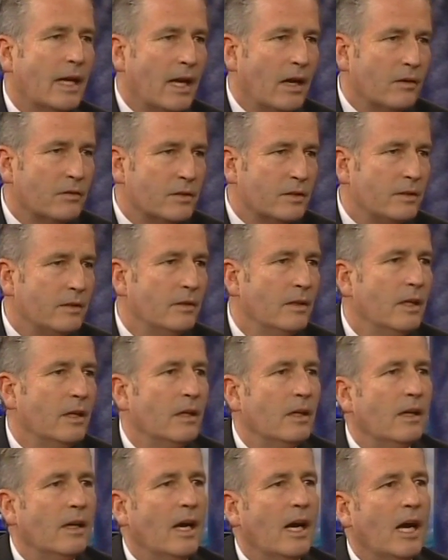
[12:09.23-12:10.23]
housing
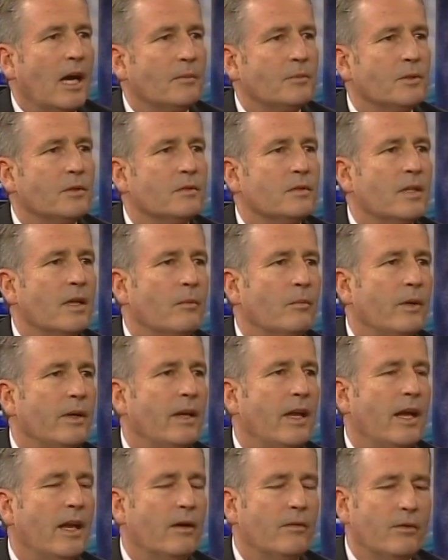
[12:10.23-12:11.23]
options that
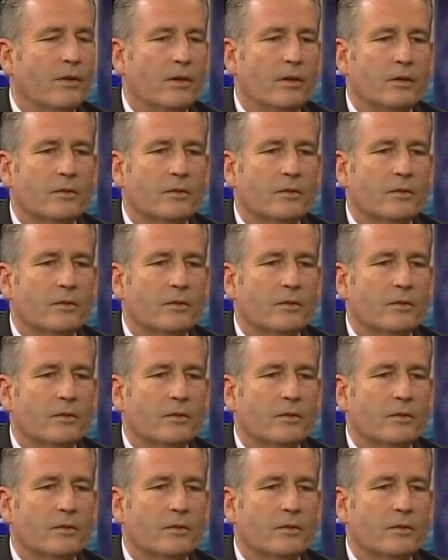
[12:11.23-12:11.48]
we have here.